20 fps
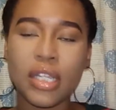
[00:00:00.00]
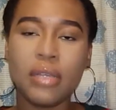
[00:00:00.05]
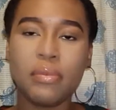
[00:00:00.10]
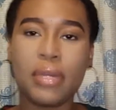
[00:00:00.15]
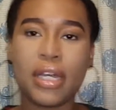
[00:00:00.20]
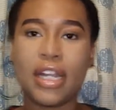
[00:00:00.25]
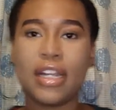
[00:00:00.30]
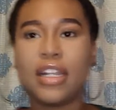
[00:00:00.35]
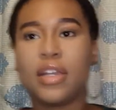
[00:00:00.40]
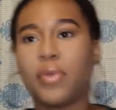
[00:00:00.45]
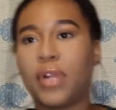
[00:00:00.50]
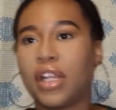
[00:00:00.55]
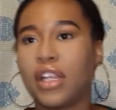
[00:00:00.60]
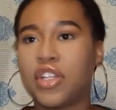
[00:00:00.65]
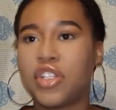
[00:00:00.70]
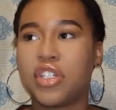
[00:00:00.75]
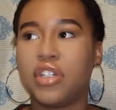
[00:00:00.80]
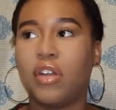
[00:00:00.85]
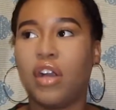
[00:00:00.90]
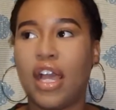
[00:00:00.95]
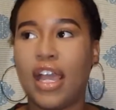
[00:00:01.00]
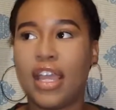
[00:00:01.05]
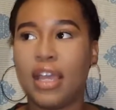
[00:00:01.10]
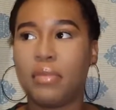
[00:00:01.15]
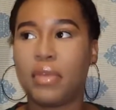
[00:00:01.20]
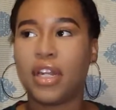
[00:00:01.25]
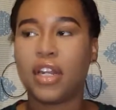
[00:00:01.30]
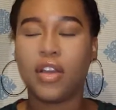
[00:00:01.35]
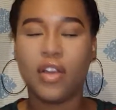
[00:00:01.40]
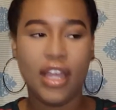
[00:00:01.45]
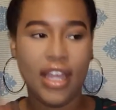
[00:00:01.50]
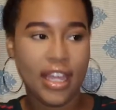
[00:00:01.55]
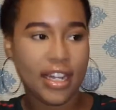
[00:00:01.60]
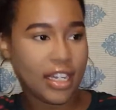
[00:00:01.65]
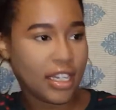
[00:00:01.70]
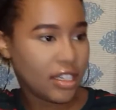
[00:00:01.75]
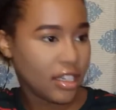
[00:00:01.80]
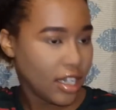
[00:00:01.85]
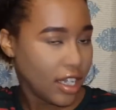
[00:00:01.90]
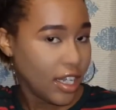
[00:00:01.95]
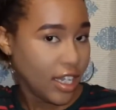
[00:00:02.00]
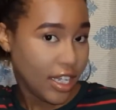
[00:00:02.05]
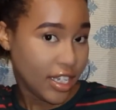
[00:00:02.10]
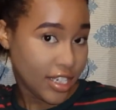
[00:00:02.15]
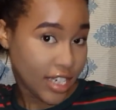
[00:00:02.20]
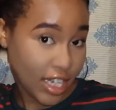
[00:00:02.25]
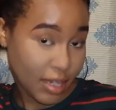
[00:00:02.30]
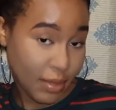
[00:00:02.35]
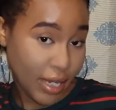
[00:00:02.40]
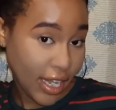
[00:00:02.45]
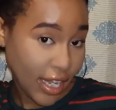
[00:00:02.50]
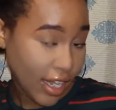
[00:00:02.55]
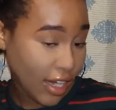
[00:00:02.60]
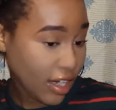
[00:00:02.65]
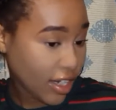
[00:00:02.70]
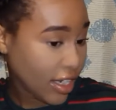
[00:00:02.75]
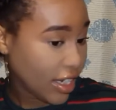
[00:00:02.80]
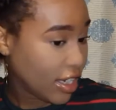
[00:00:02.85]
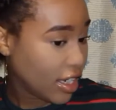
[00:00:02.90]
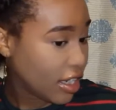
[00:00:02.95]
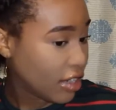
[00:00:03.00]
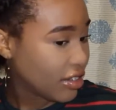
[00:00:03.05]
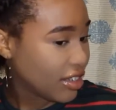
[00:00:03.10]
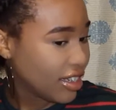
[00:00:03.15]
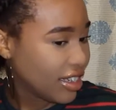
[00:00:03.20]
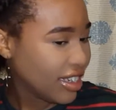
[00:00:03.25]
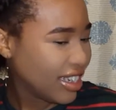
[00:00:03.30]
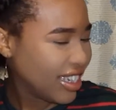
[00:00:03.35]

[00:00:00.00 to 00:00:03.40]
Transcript: but I did want to let you know I am going to go ahead and take my hair down.